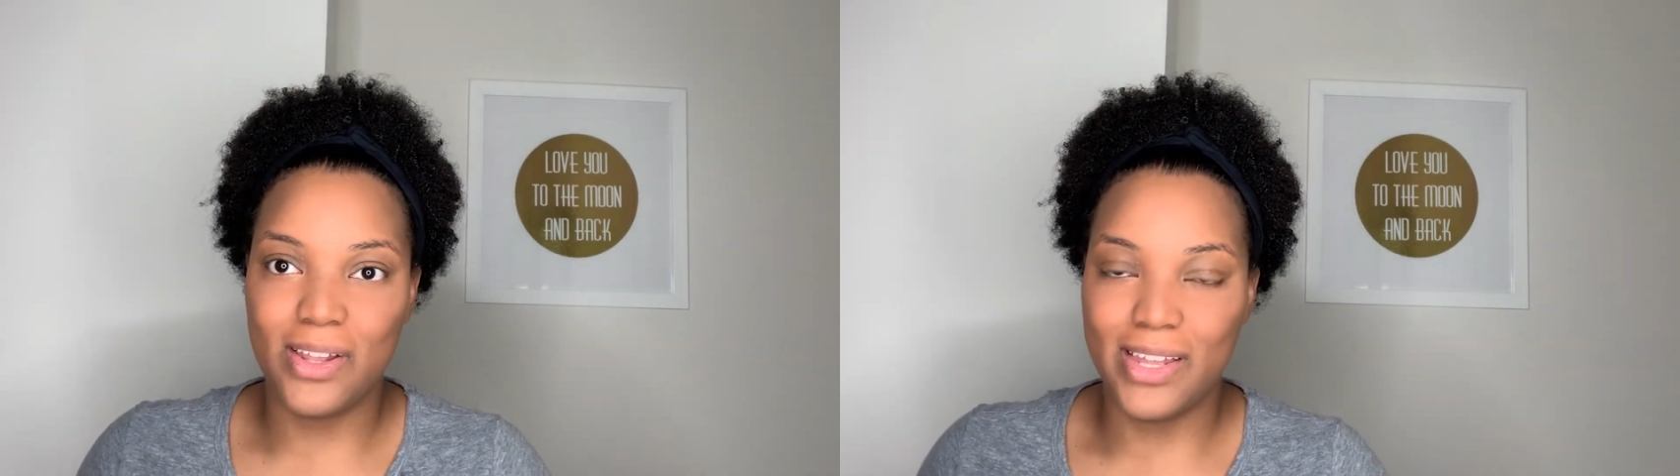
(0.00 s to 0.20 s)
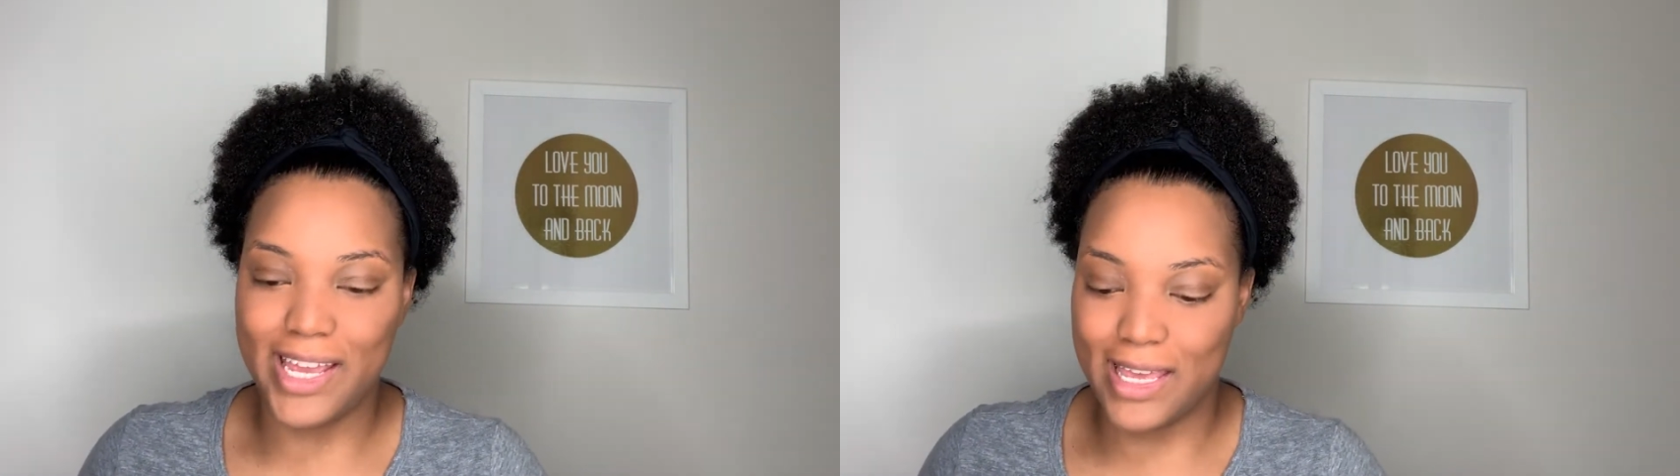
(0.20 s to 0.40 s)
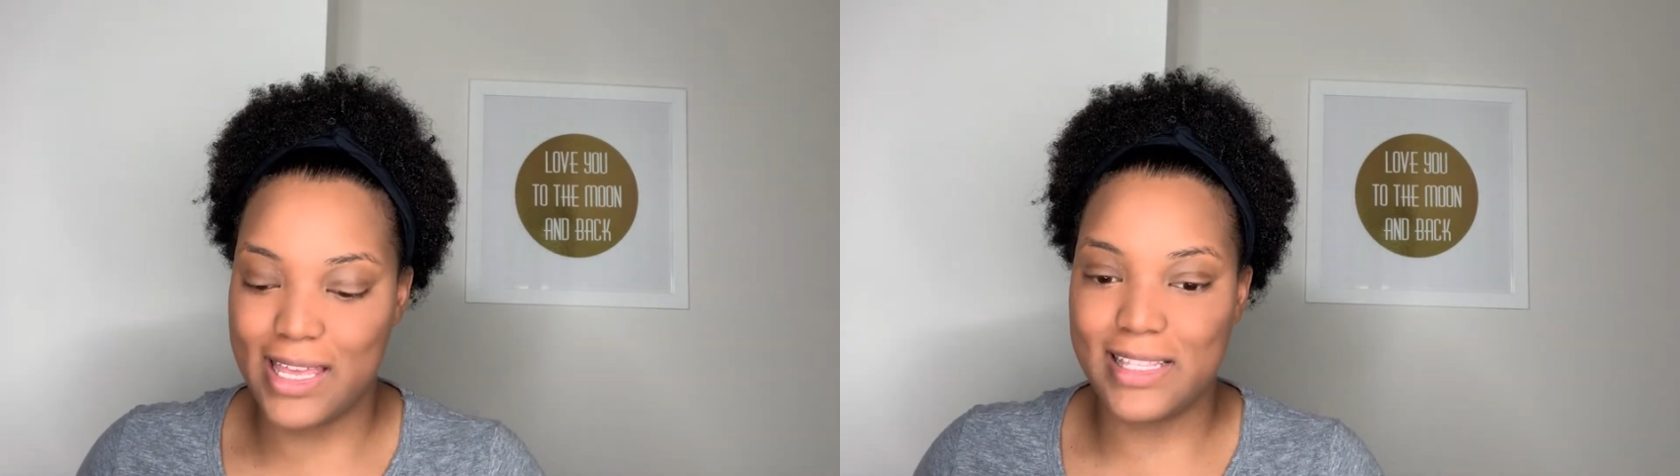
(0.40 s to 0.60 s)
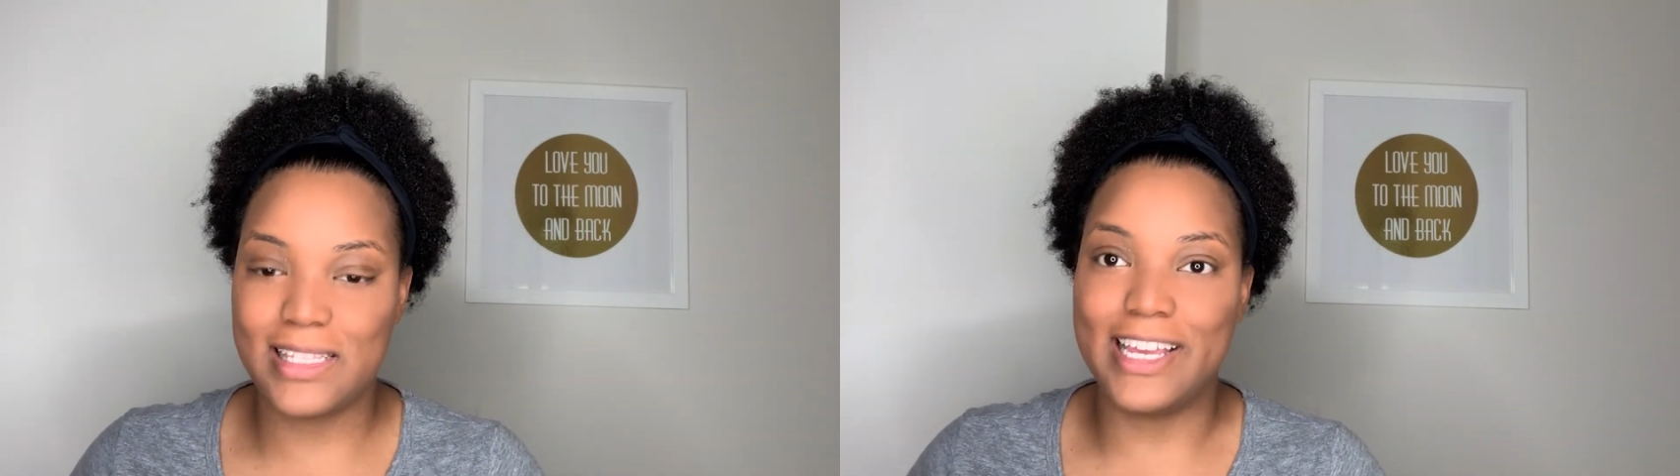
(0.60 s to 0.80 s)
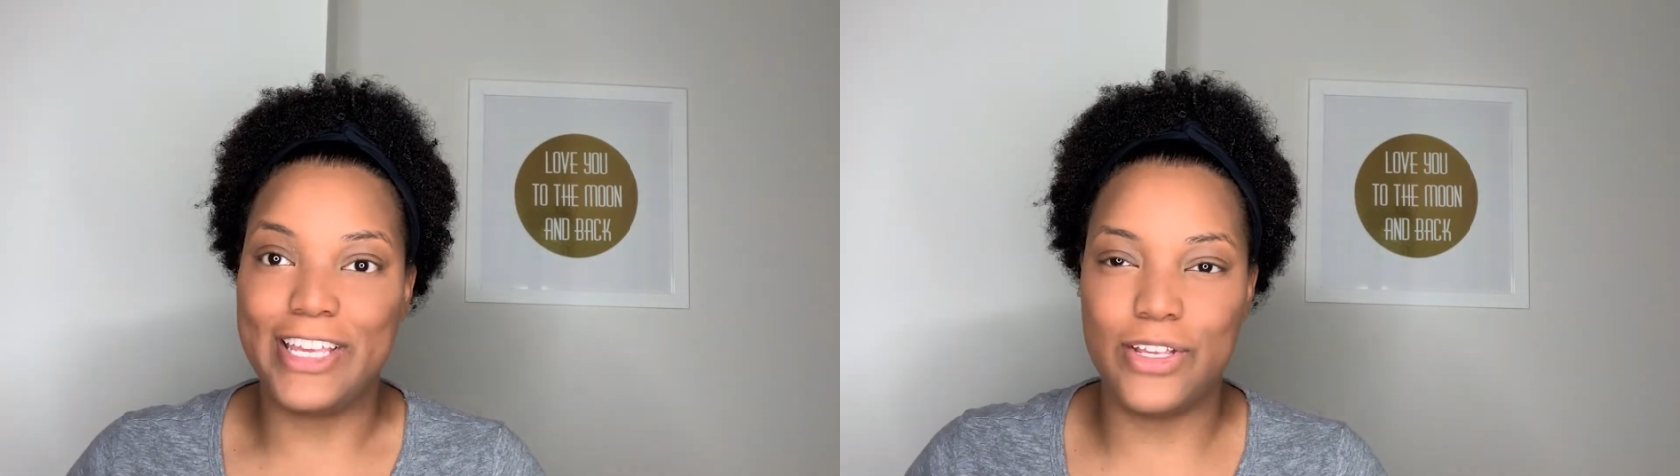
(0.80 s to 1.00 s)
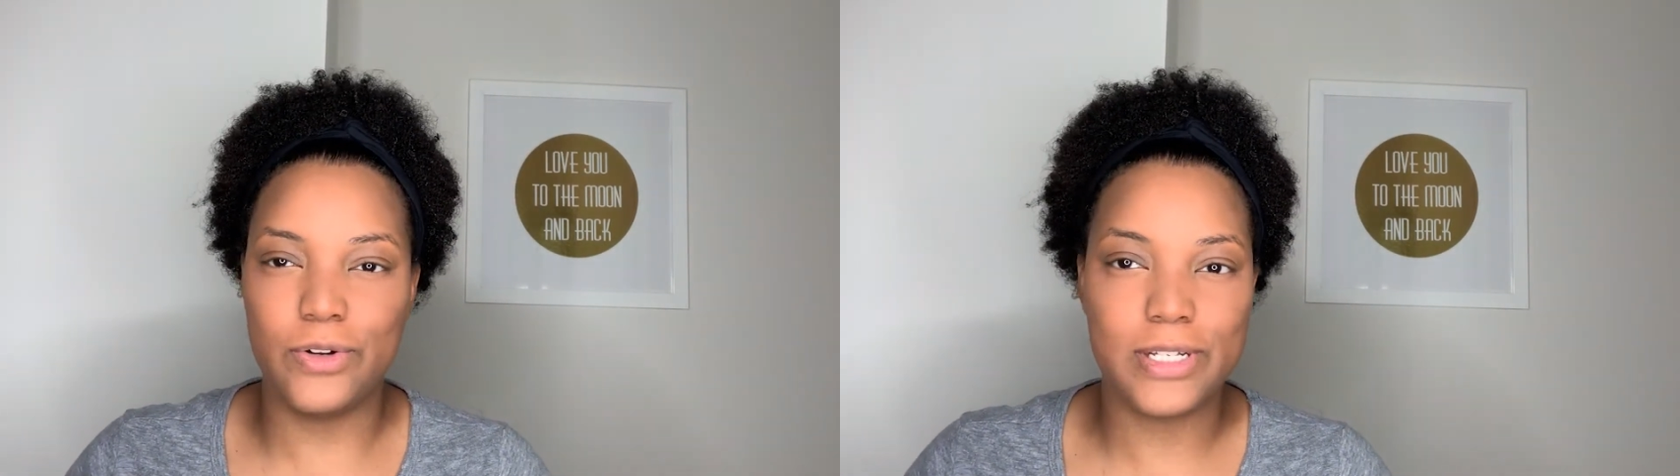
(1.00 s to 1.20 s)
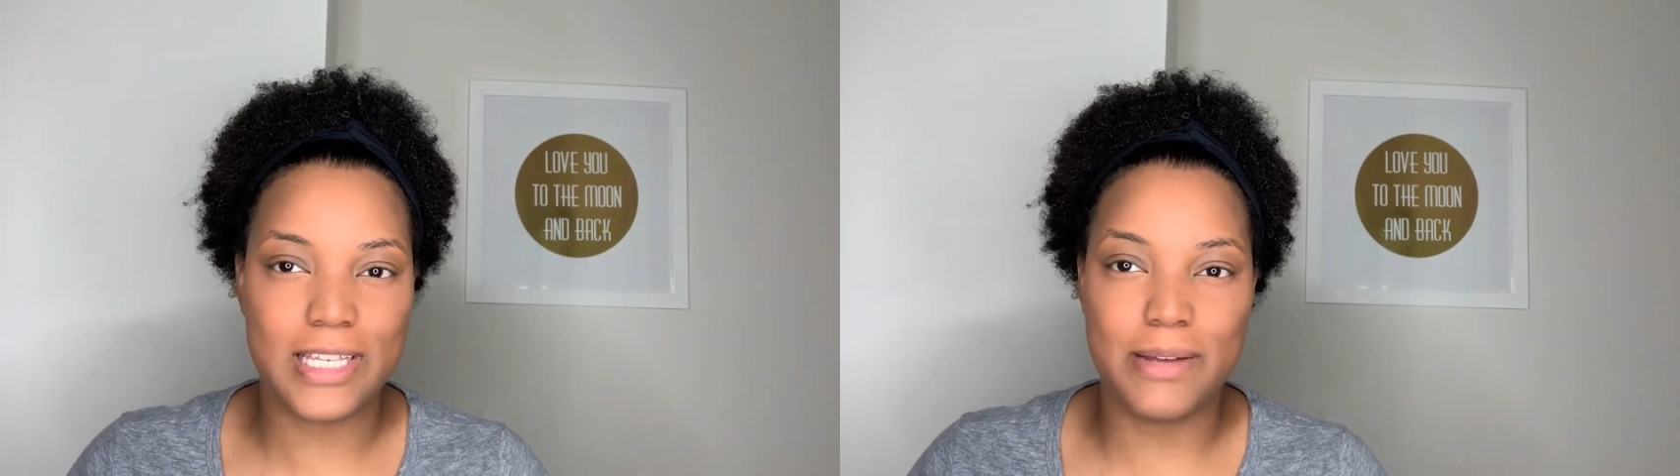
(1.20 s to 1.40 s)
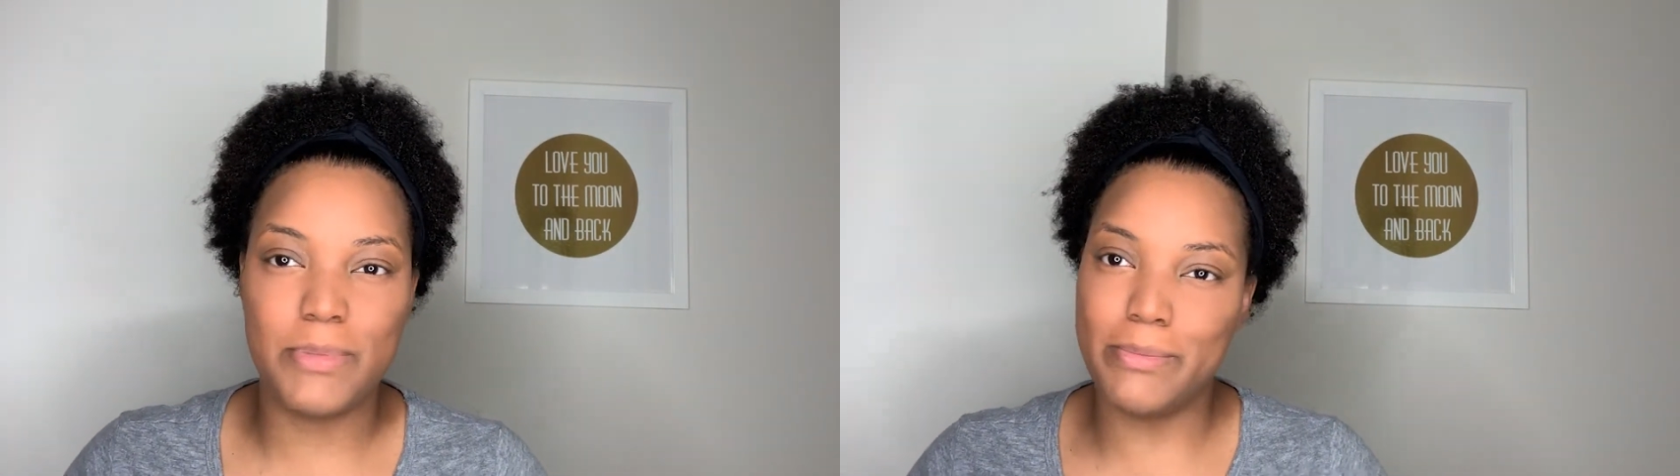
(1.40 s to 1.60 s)
Like, it's like your
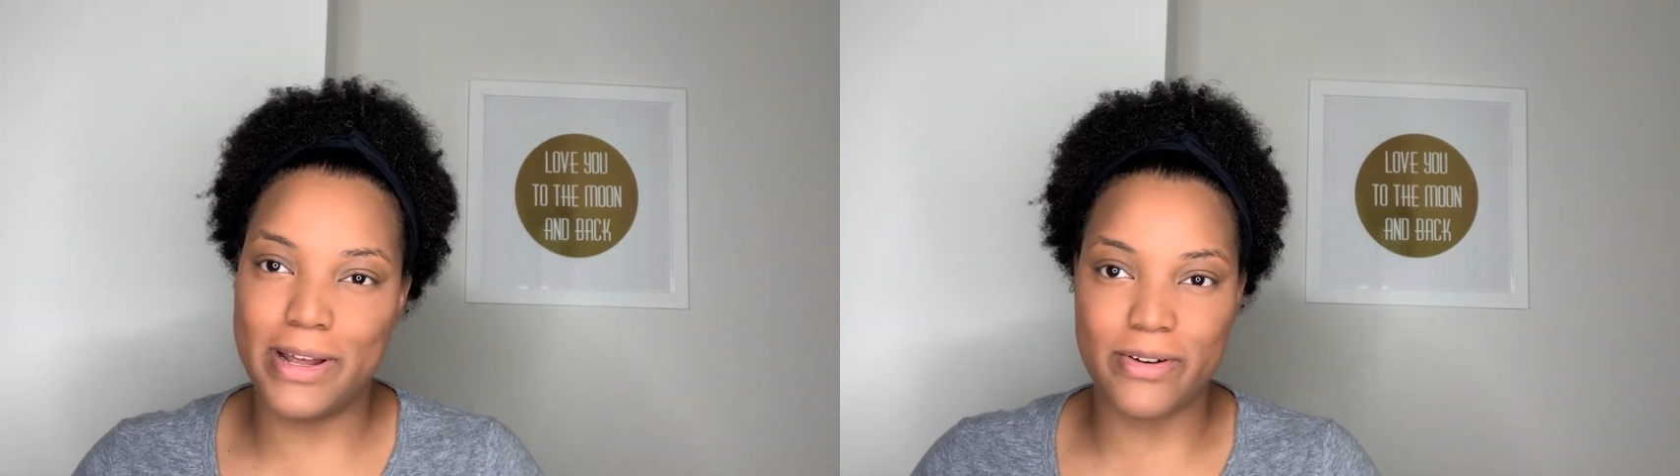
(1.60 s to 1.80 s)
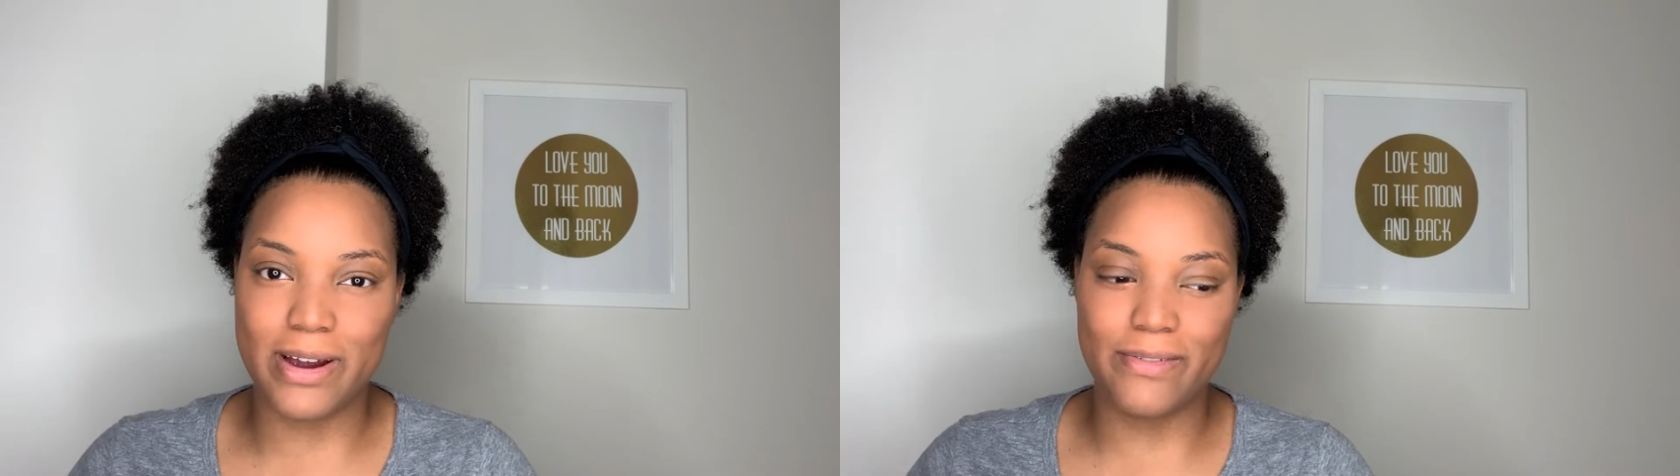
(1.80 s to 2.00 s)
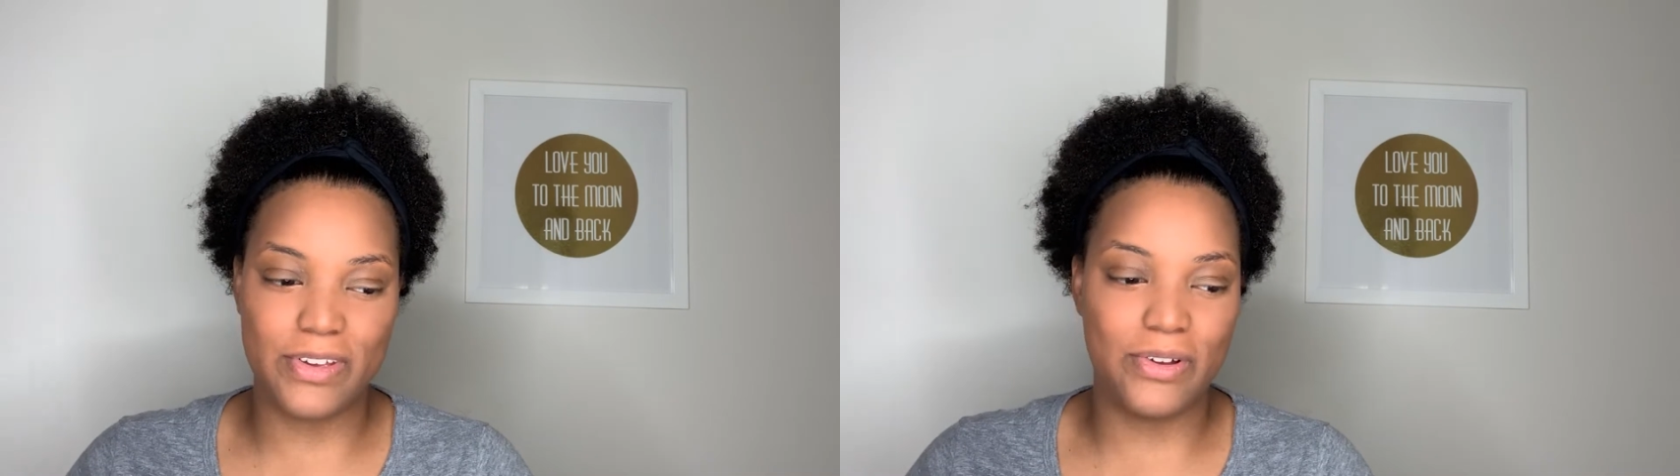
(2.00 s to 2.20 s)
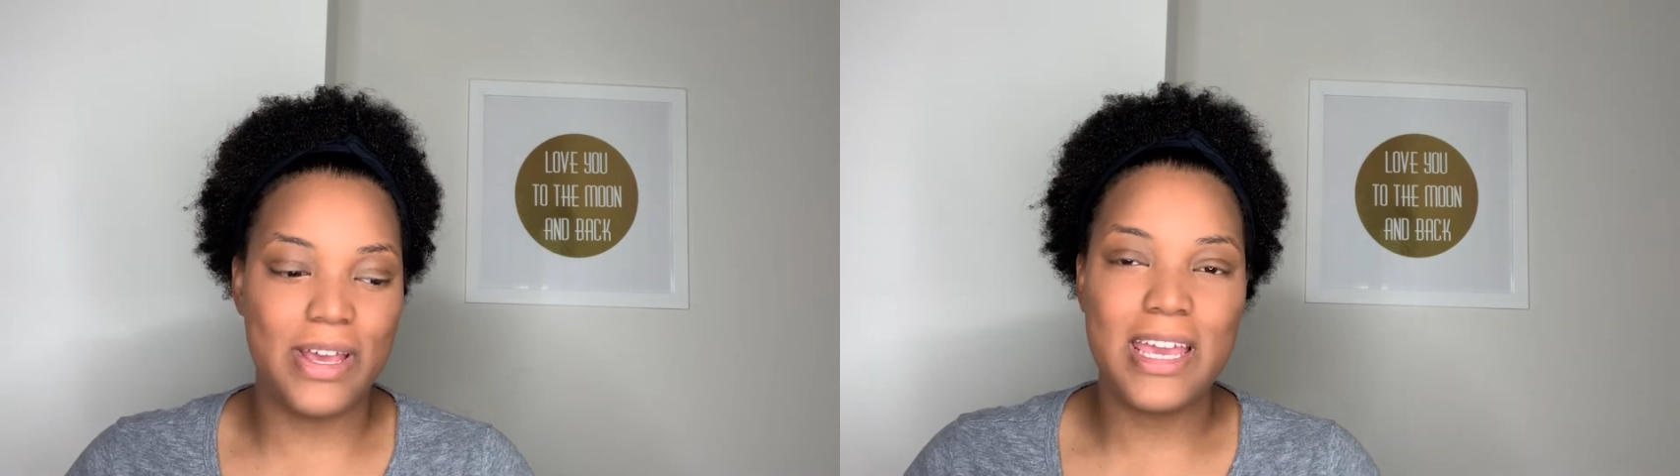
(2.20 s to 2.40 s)
skin but better, I feel.